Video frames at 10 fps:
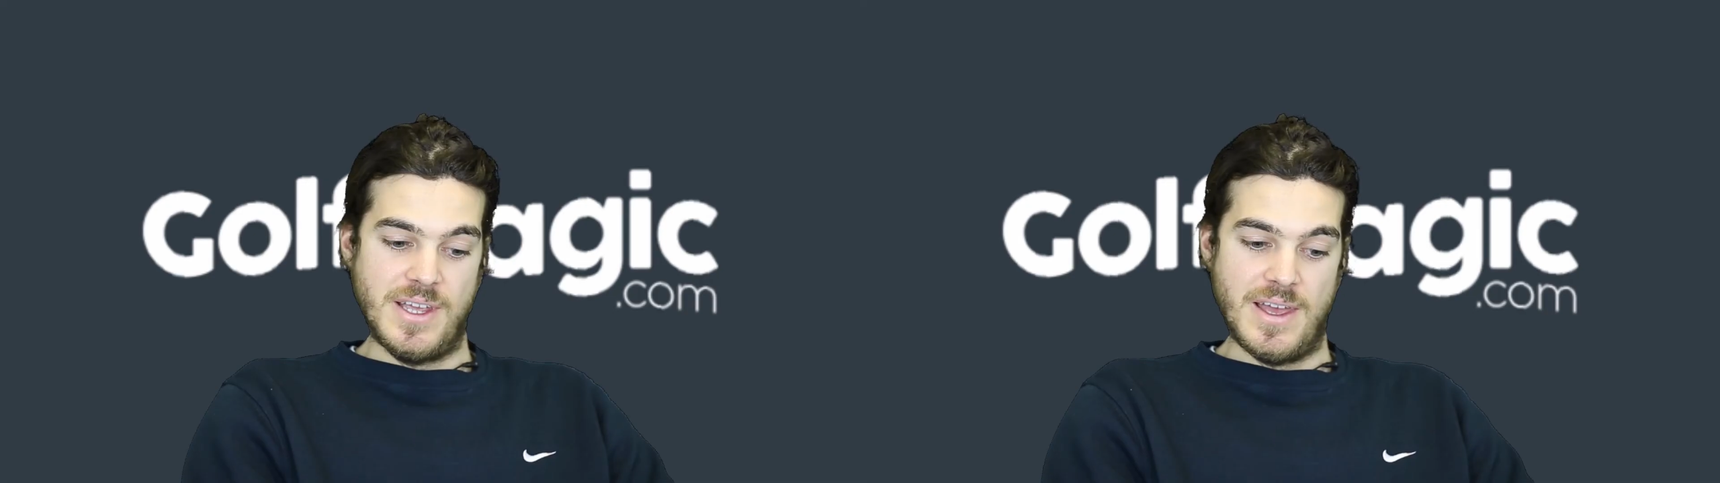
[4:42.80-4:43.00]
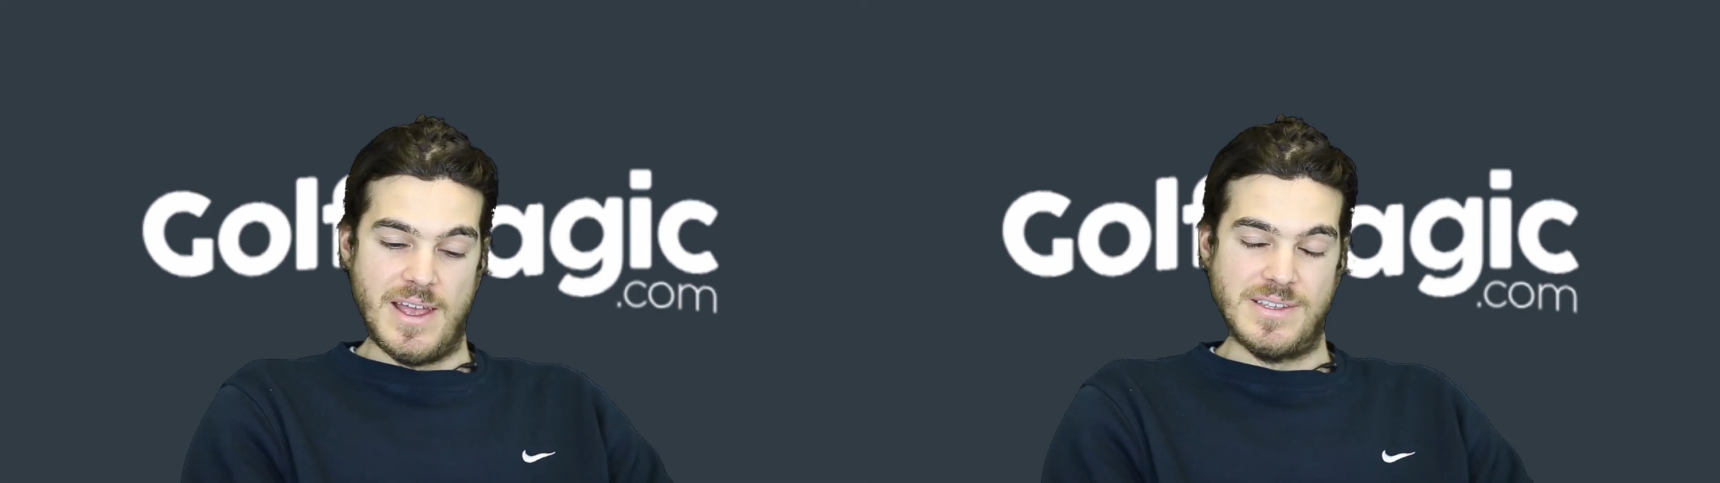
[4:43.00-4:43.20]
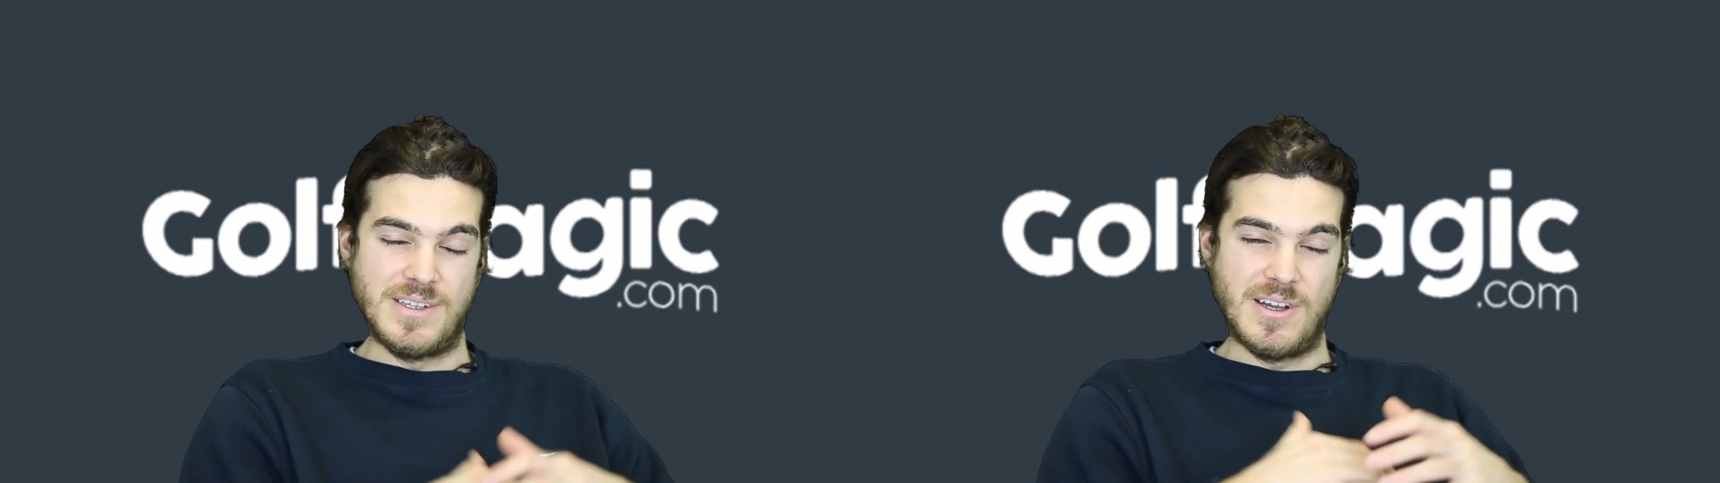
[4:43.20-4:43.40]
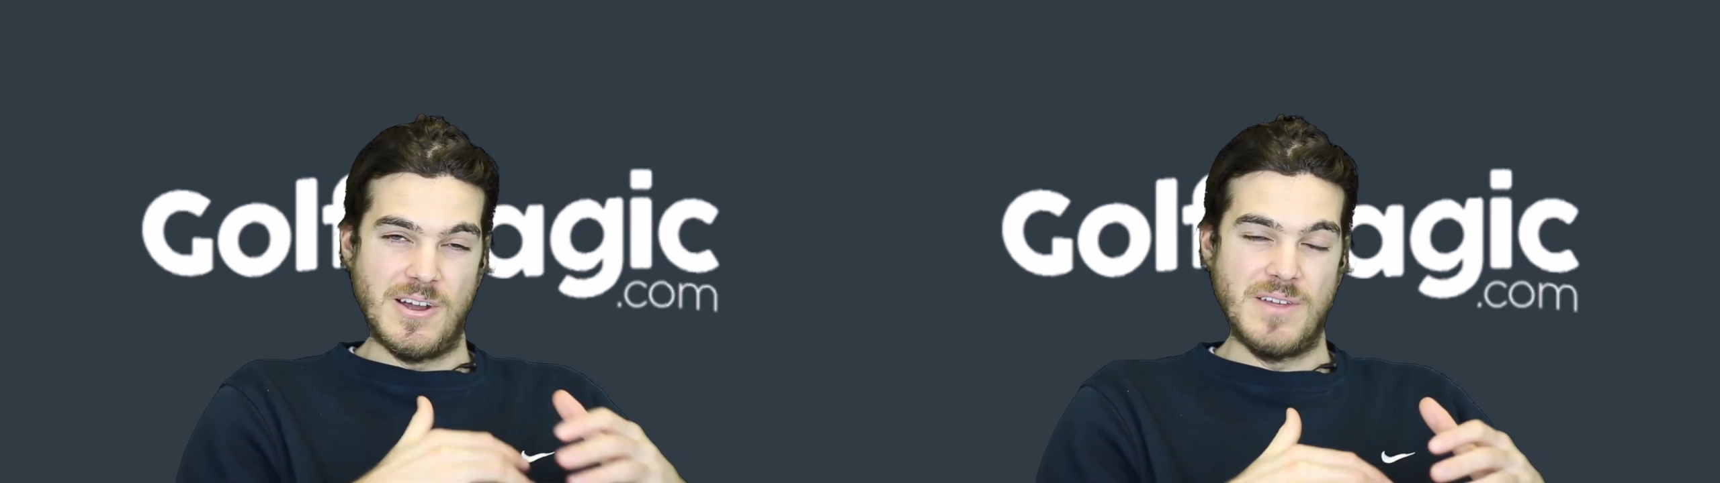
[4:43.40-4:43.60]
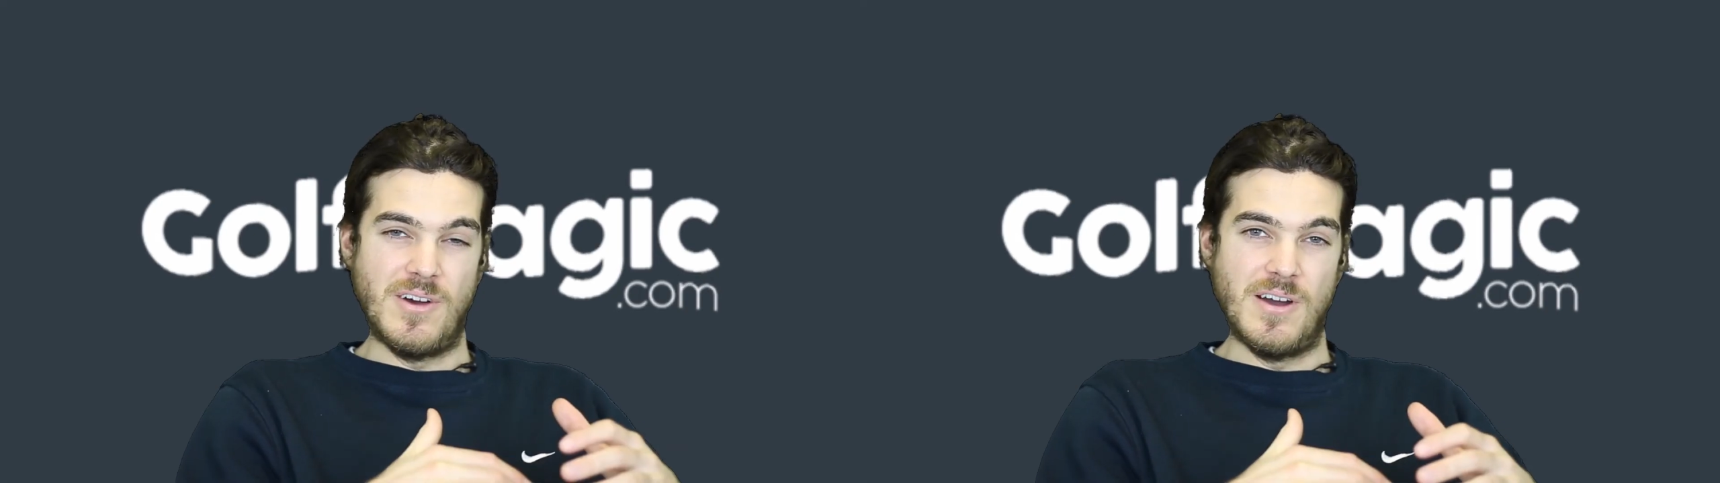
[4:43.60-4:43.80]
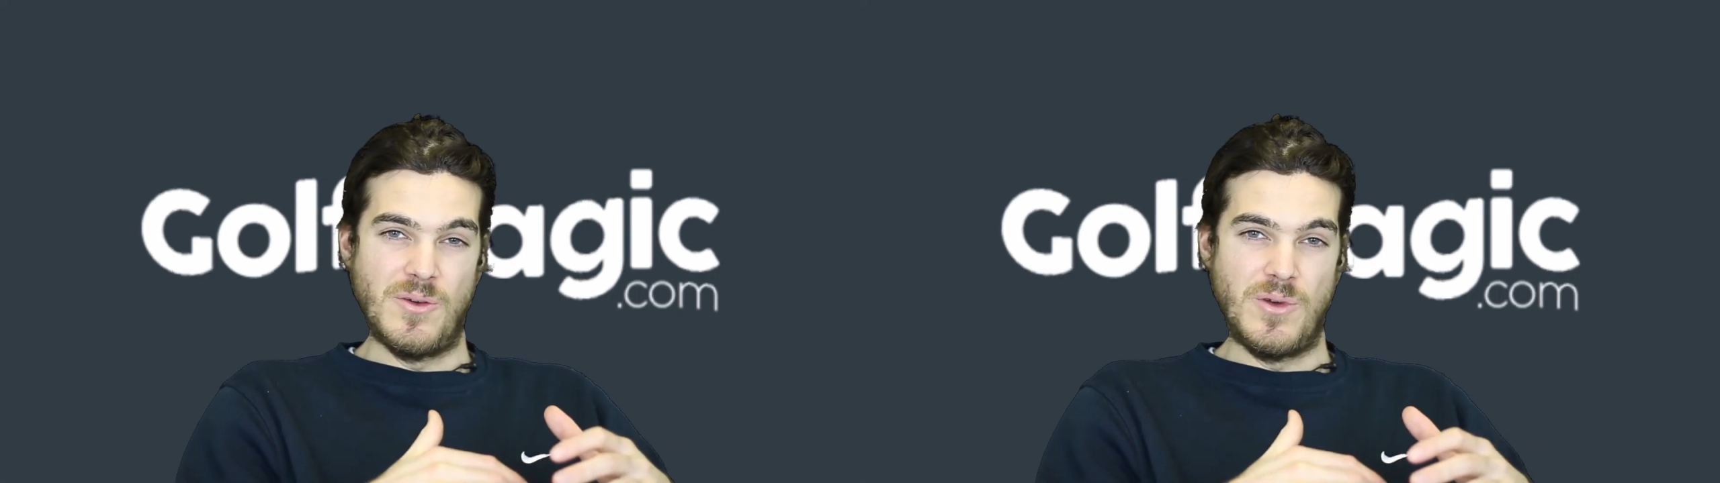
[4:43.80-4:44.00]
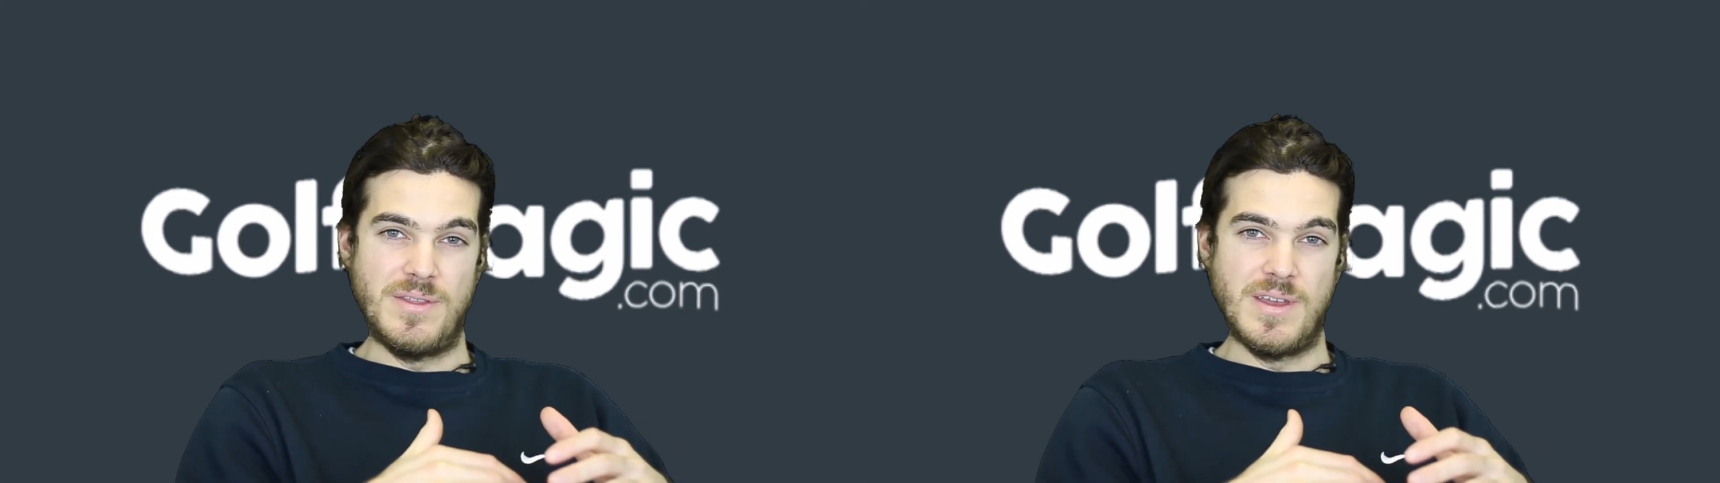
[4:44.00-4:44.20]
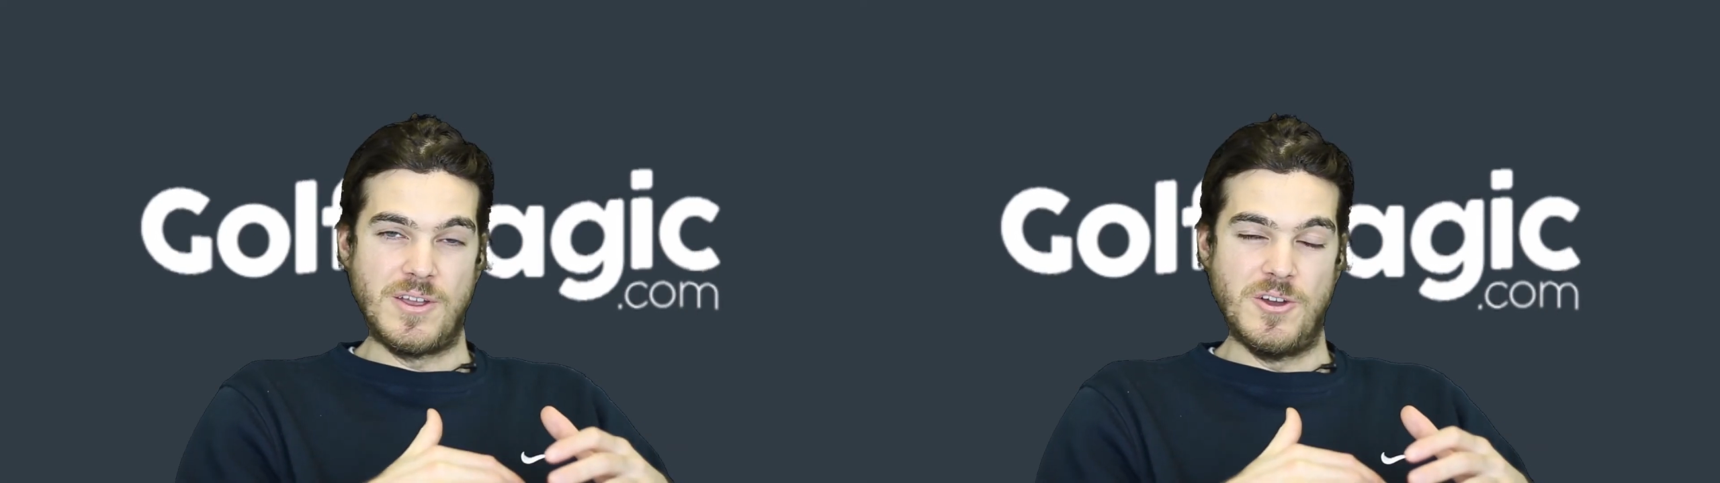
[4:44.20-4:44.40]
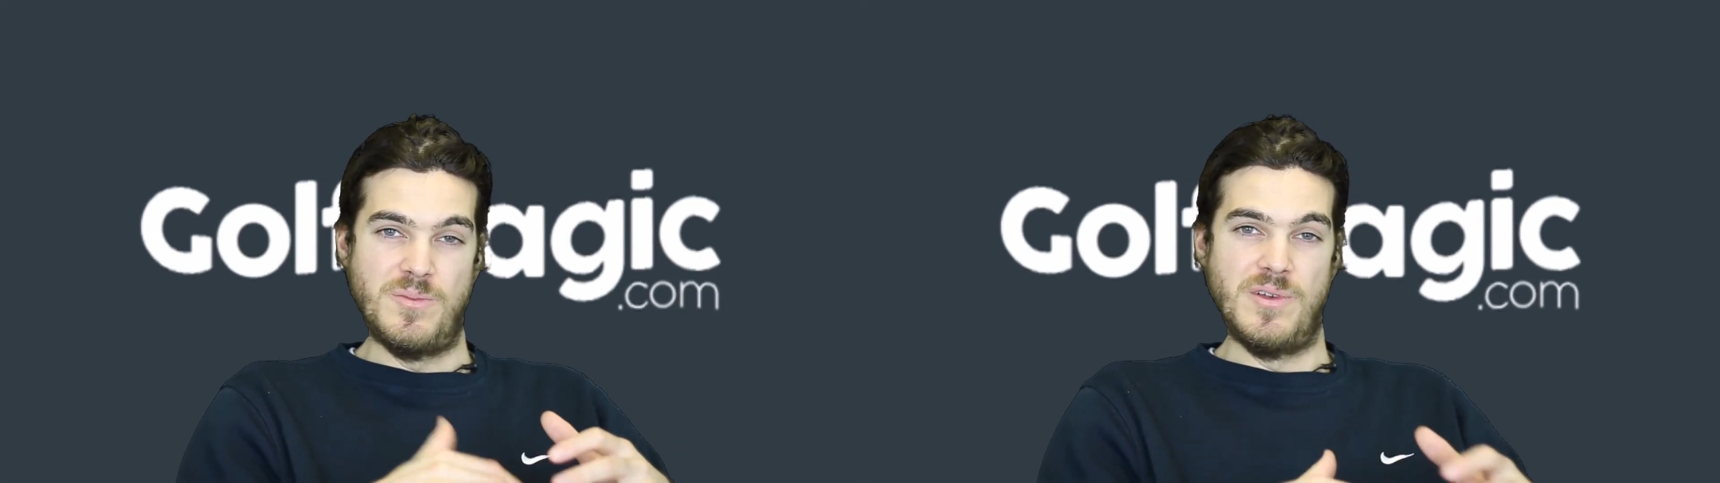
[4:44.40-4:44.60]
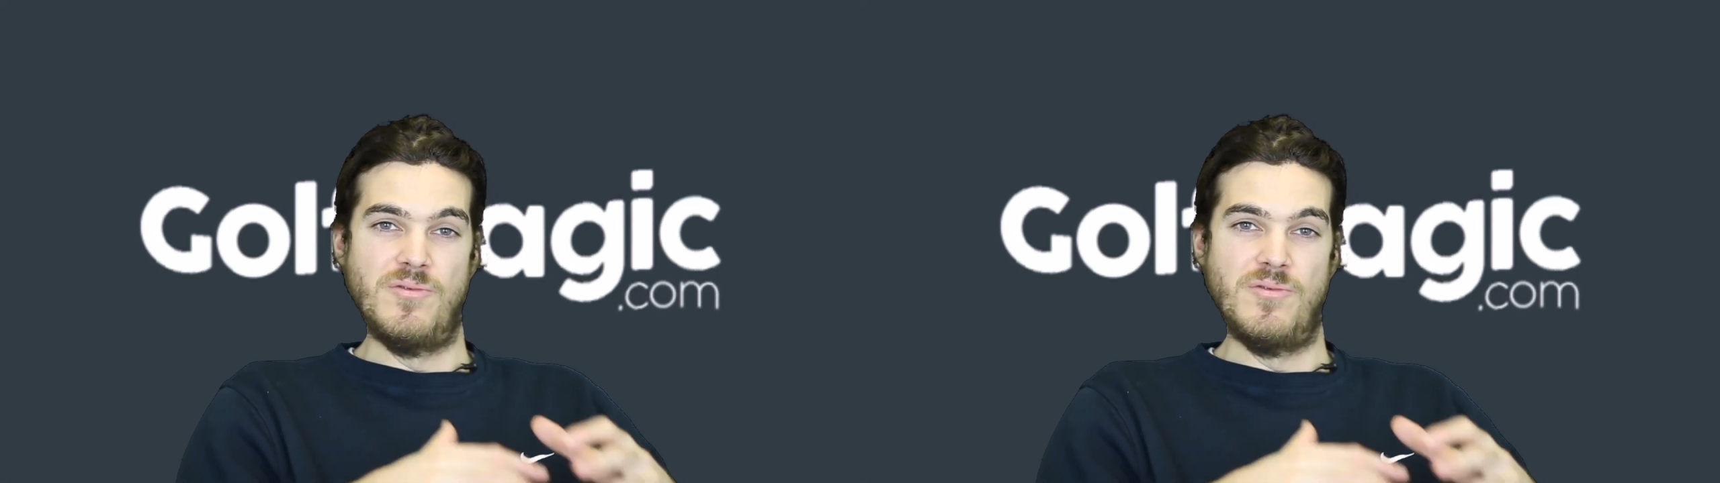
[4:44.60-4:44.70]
year. It's the kind of iron that we think could be